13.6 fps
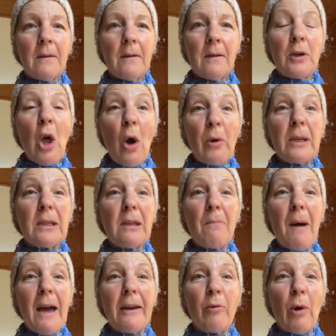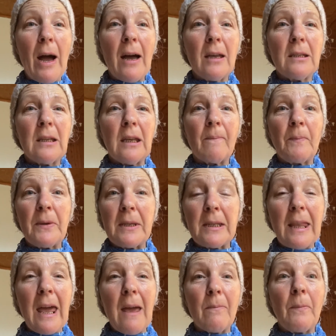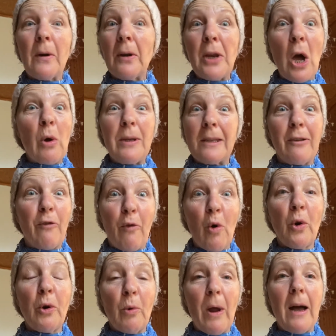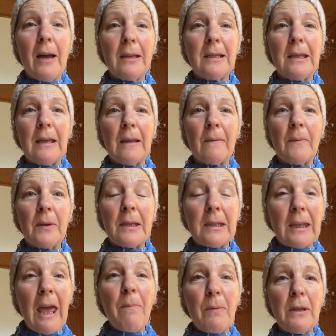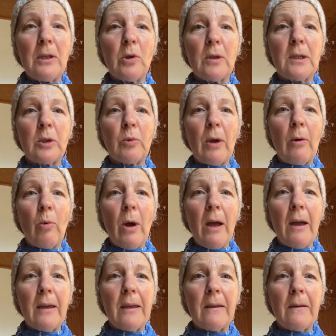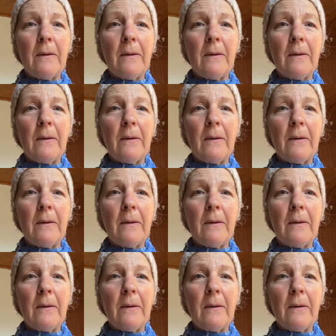Notice the mind rising. Notice the thought rising. Step into it straight away.